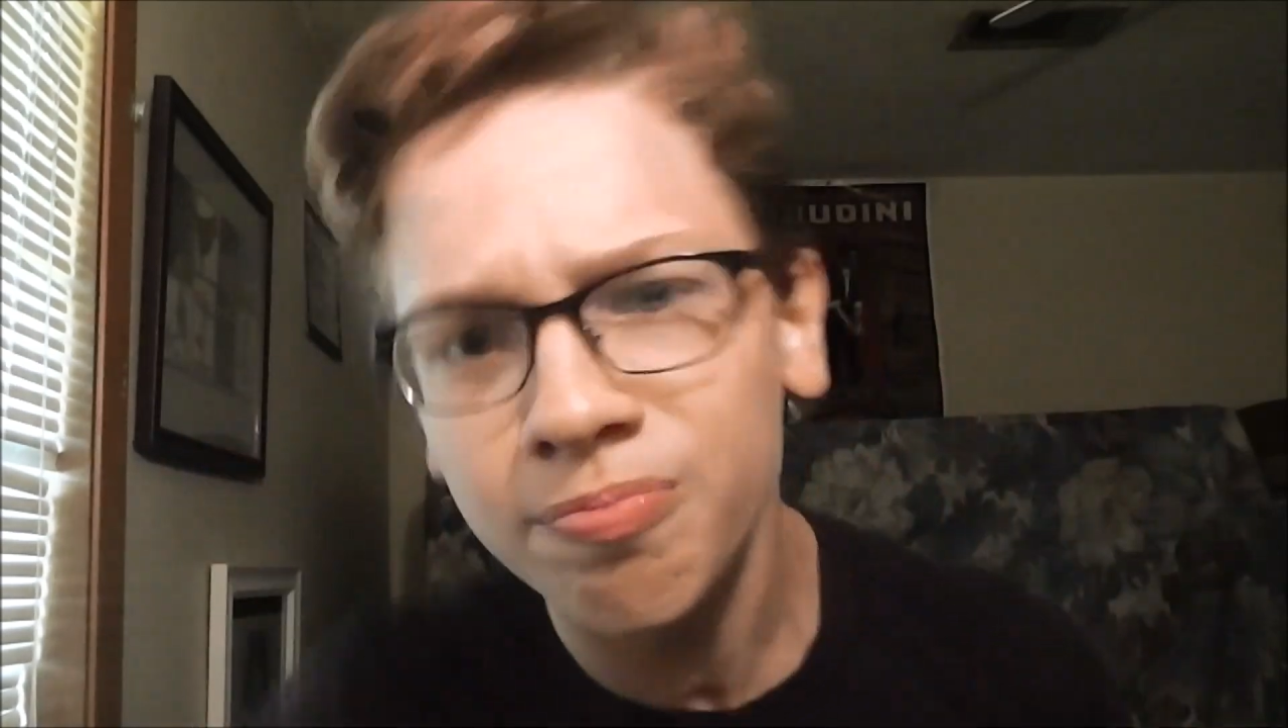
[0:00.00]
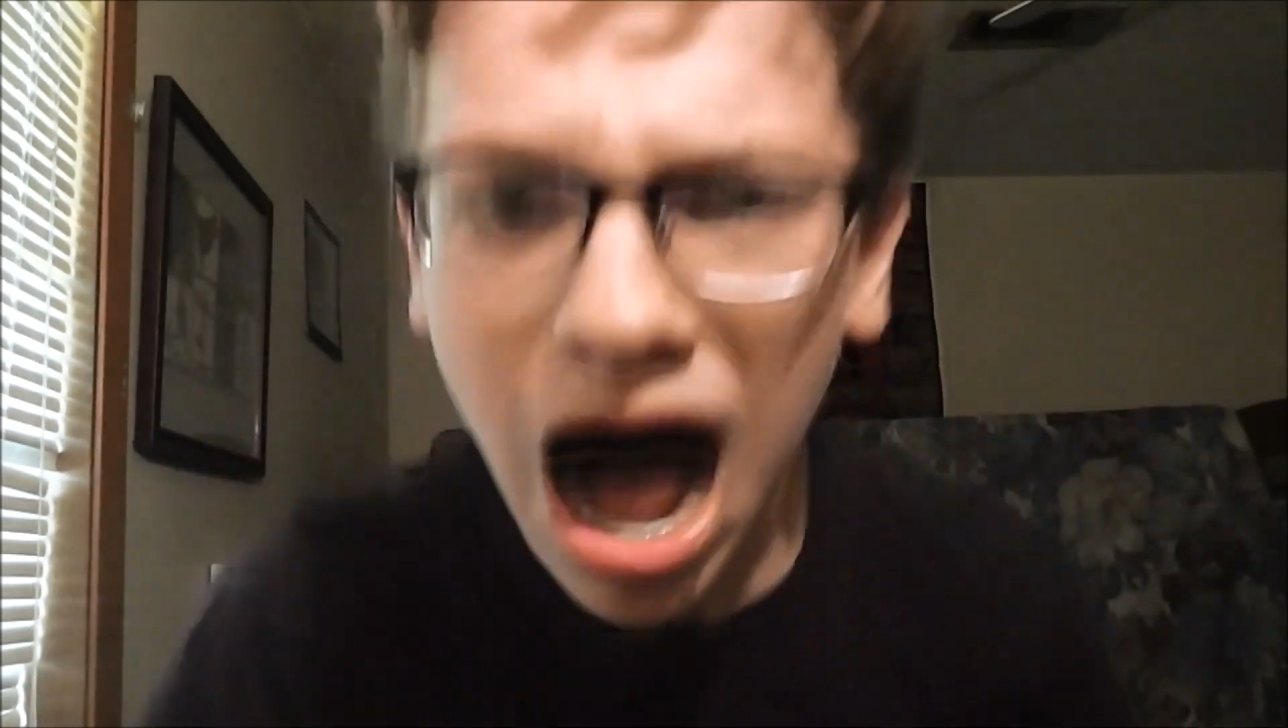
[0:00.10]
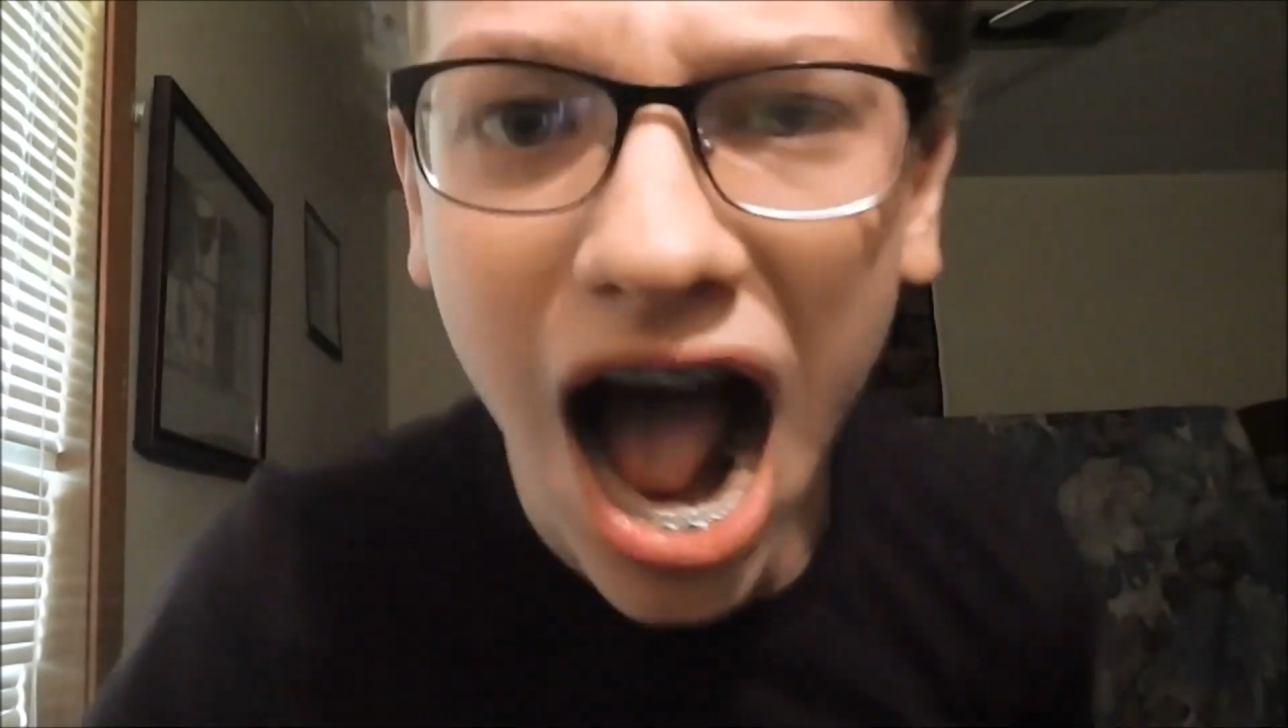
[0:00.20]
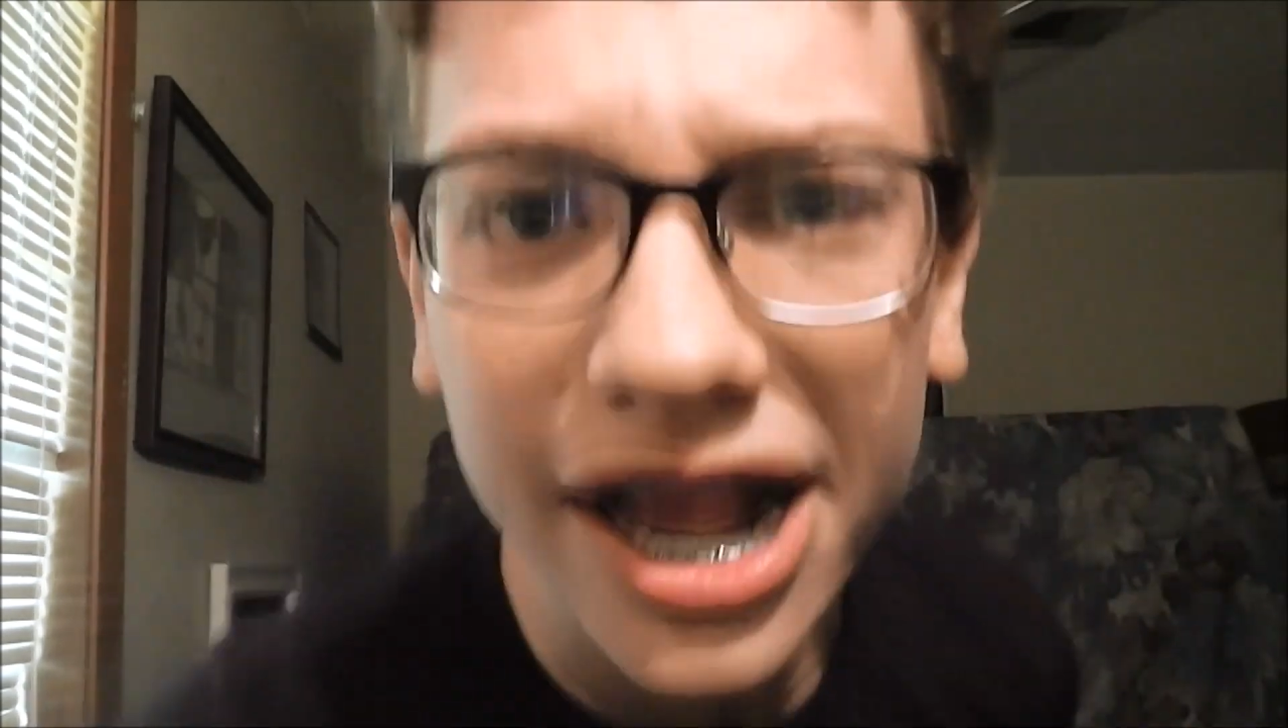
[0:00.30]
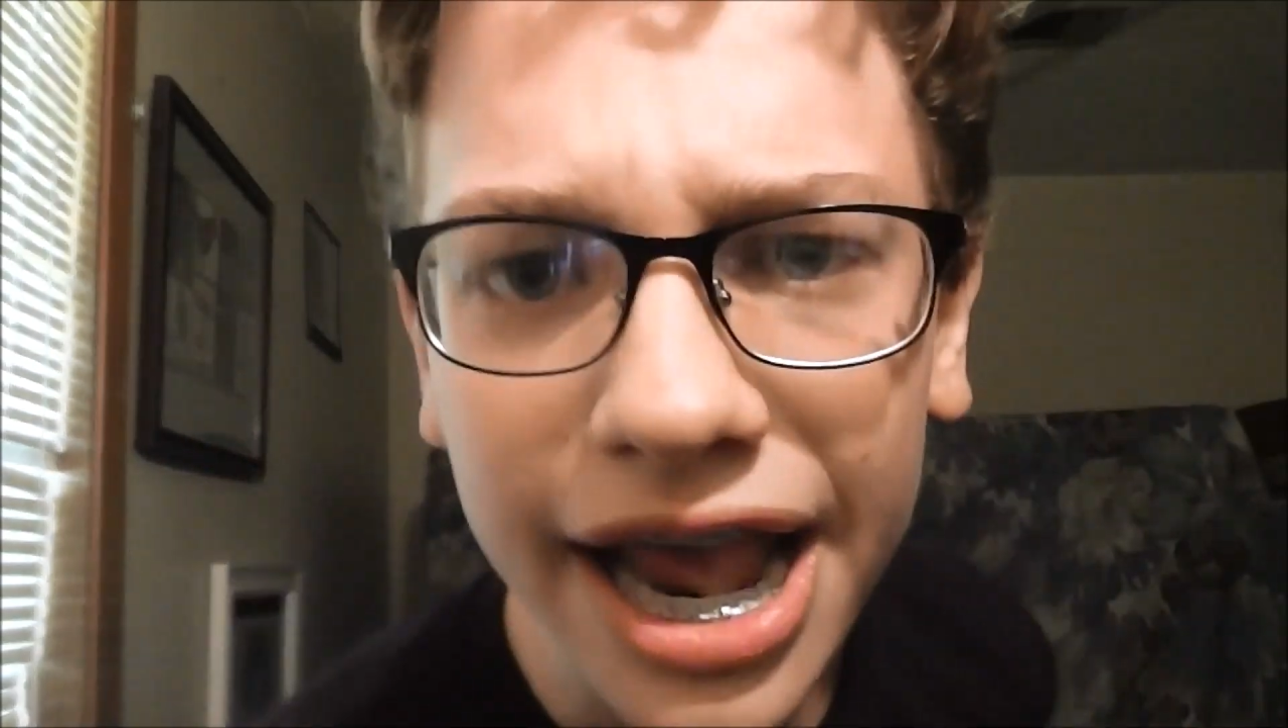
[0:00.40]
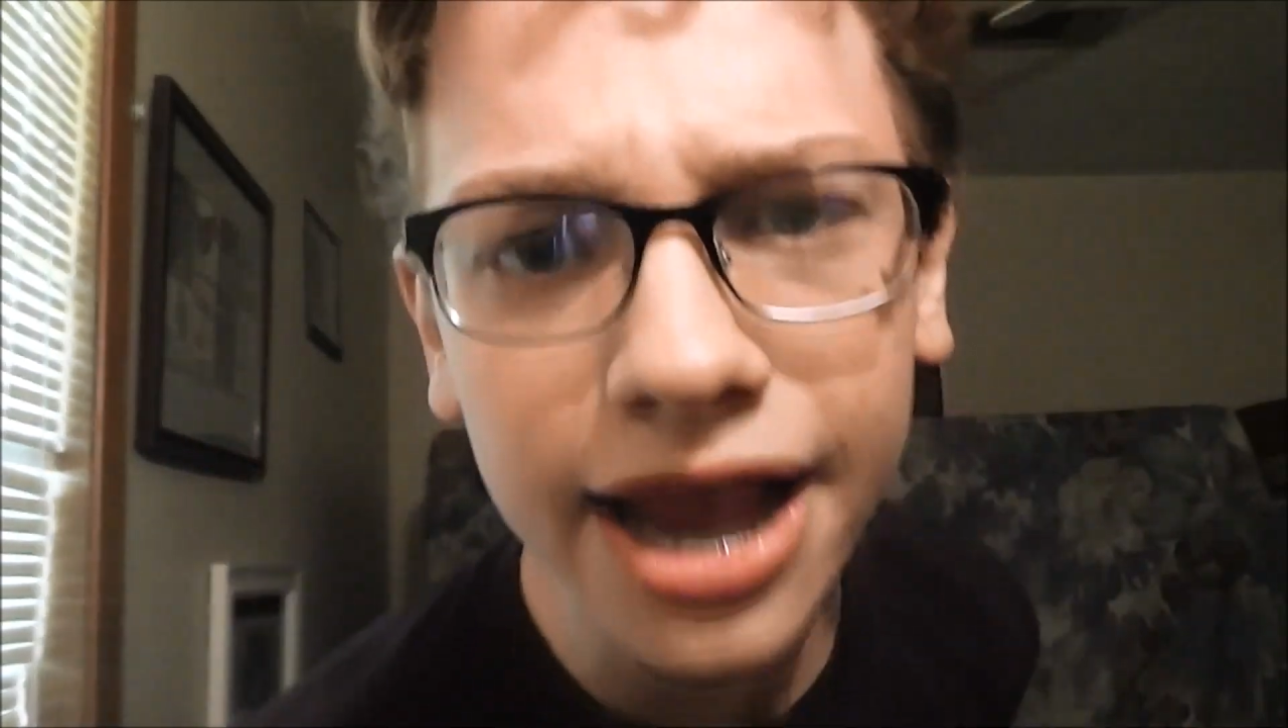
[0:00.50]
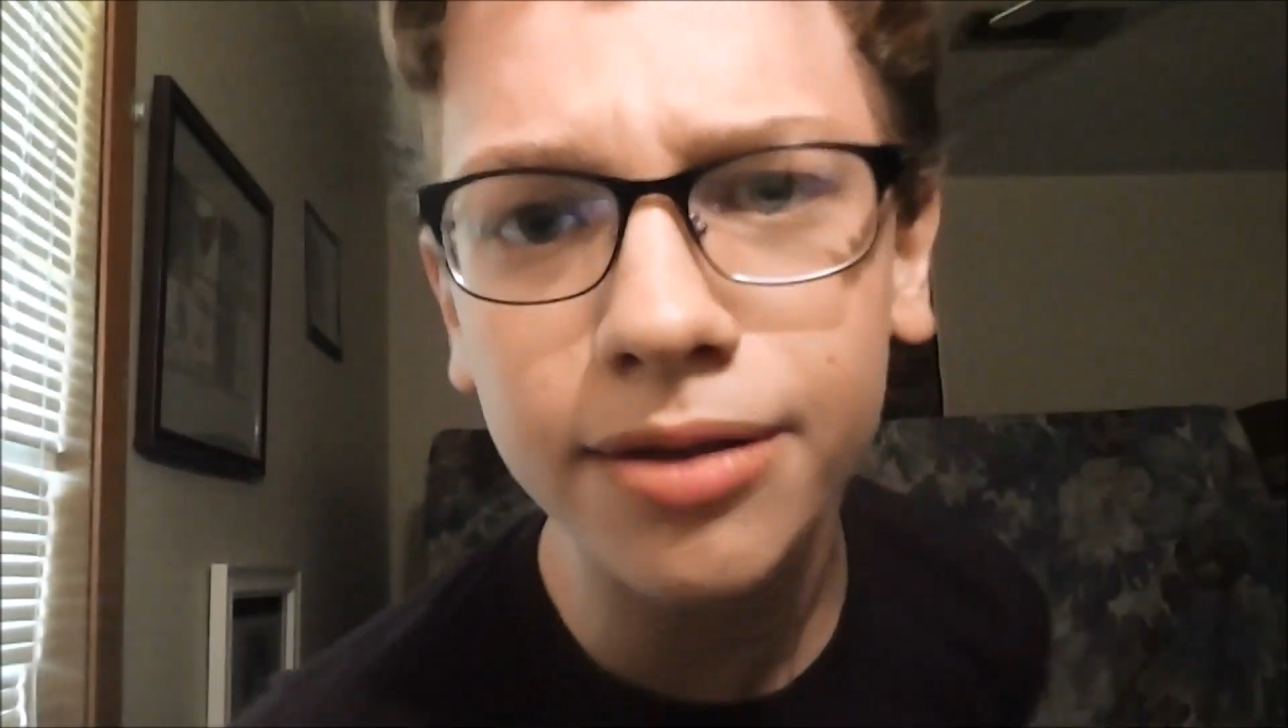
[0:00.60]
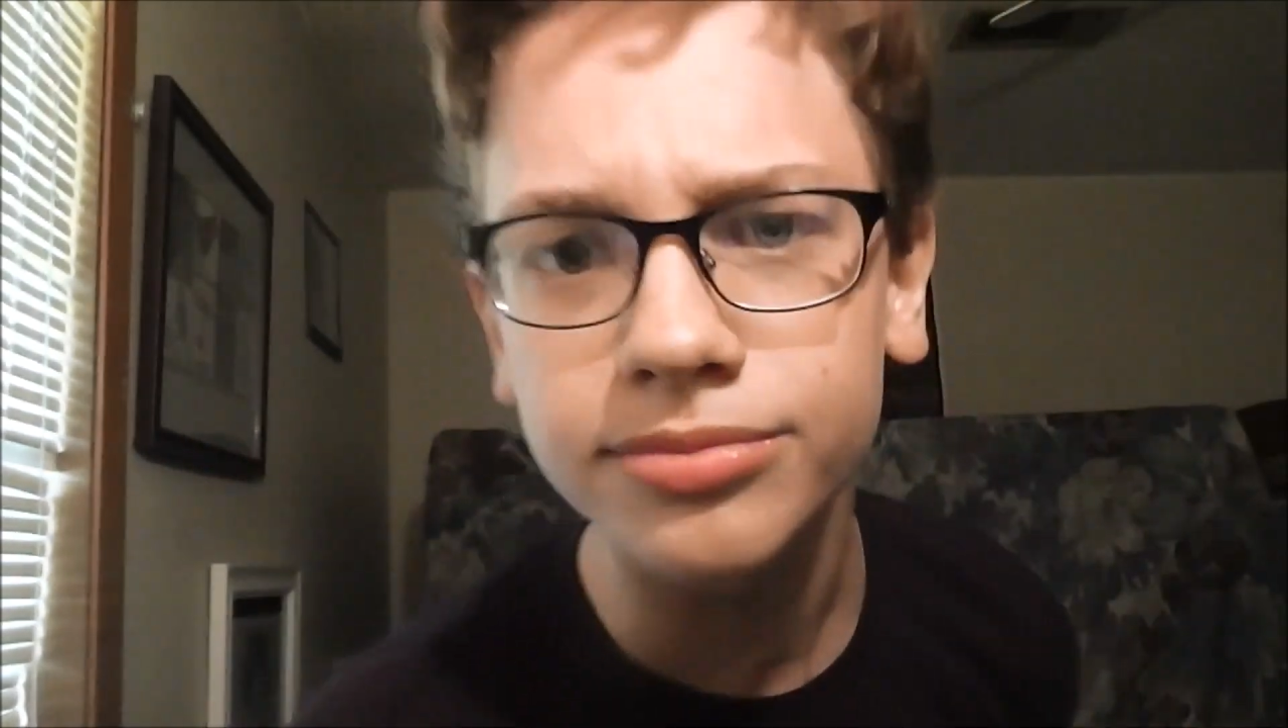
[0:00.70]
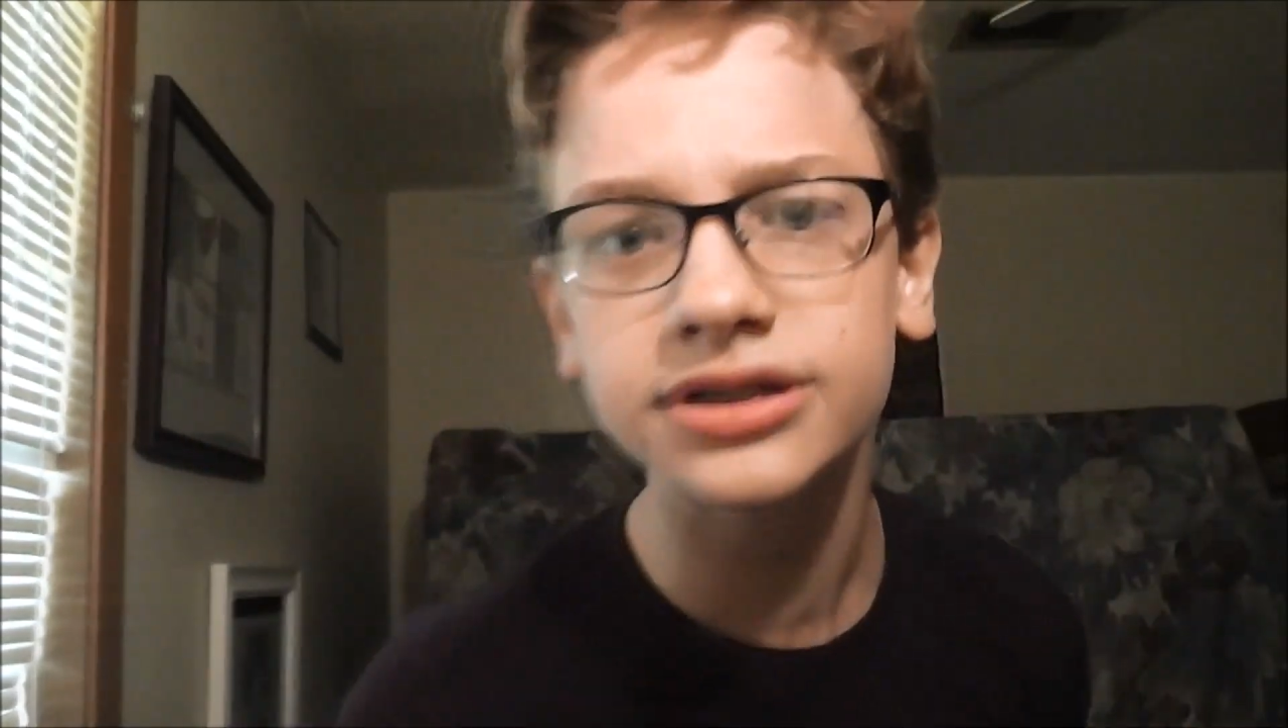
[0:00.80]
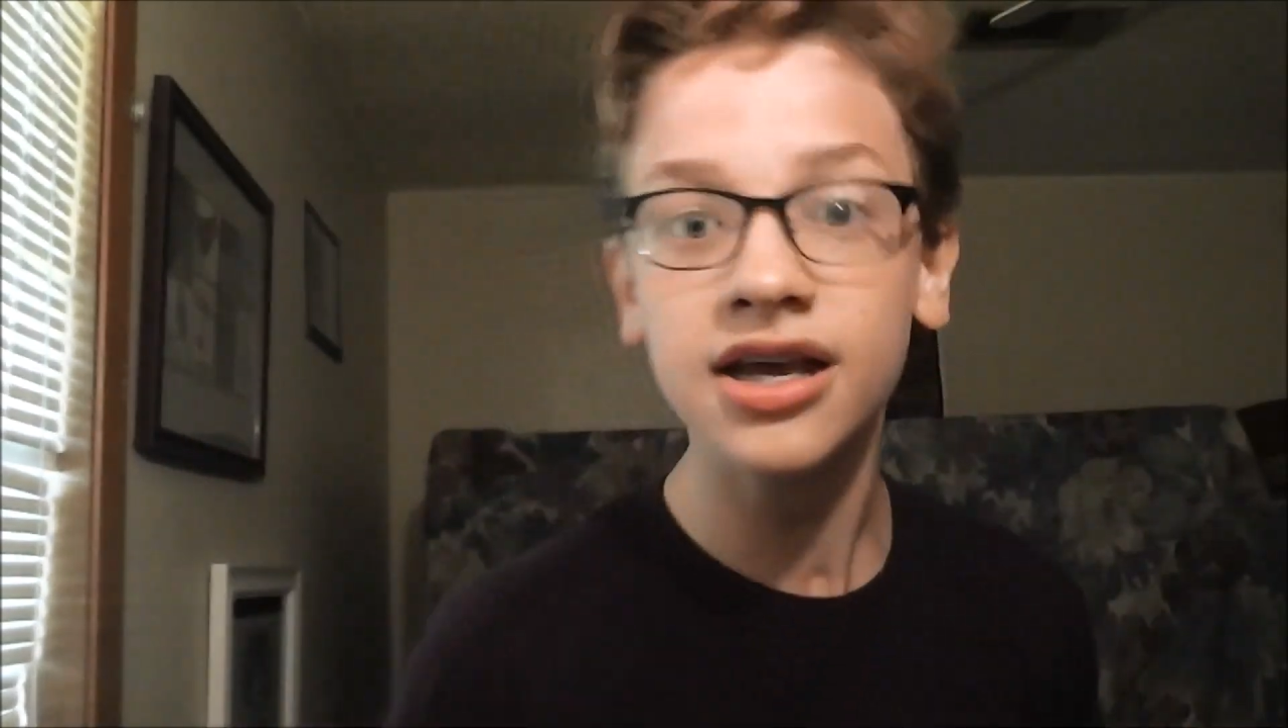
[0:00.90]
my
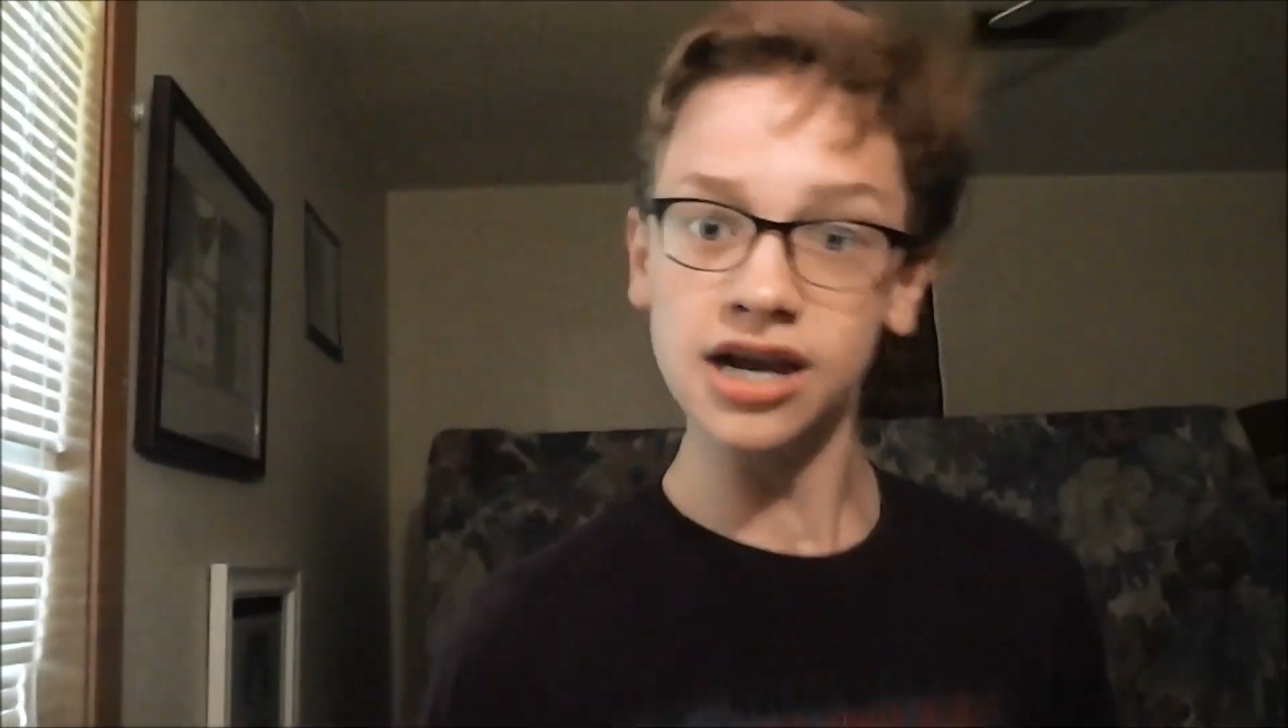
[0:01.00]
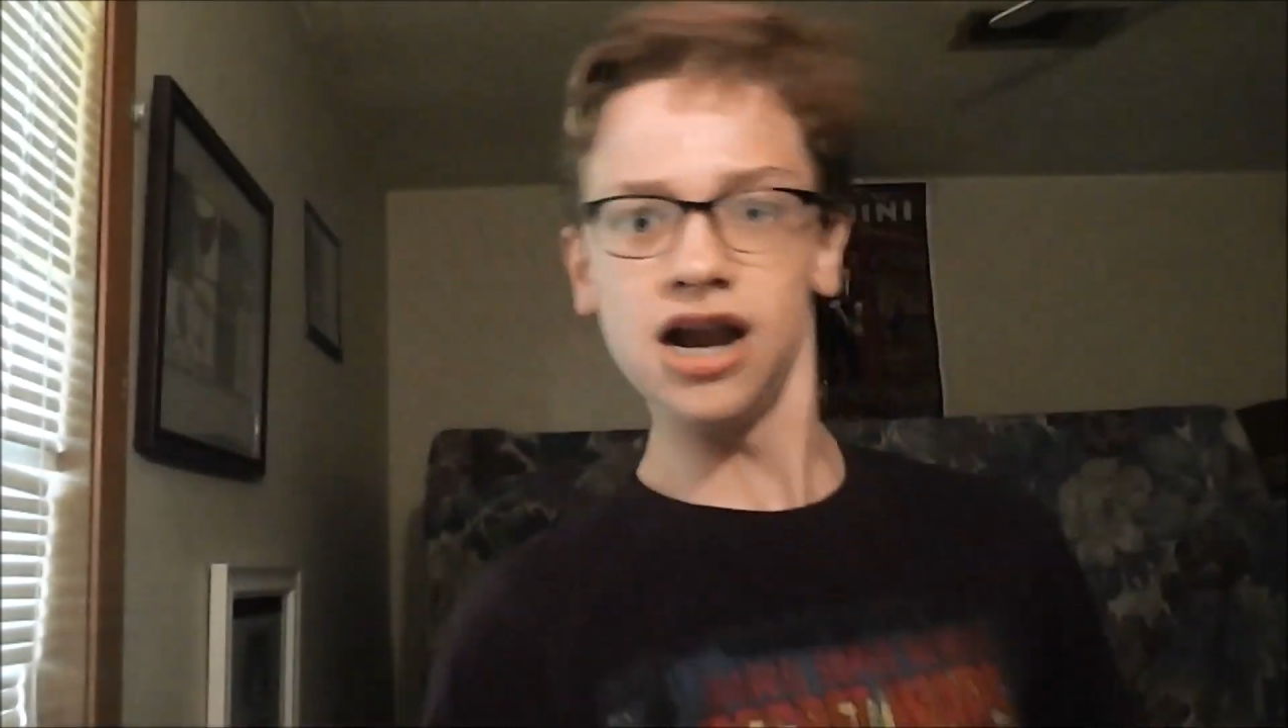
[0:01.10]
games!